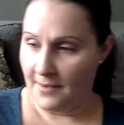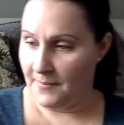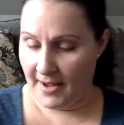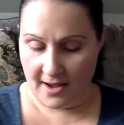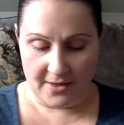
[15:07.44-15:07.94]

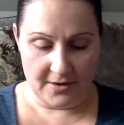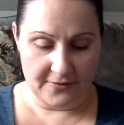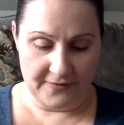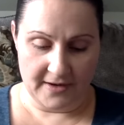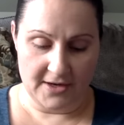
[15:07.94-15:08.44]
My
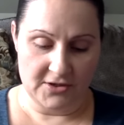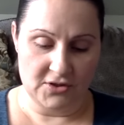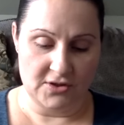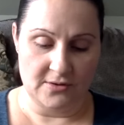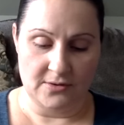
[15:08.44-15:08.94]
other
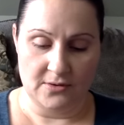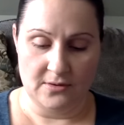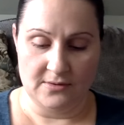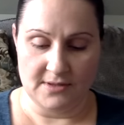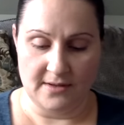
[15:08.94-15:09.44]
finish,
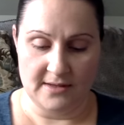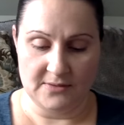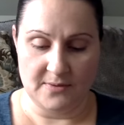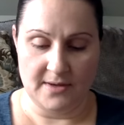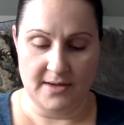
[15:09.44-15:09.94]
you saw
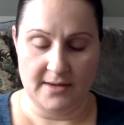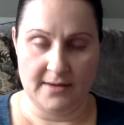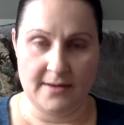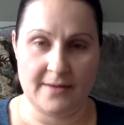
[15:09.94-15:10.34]
this one,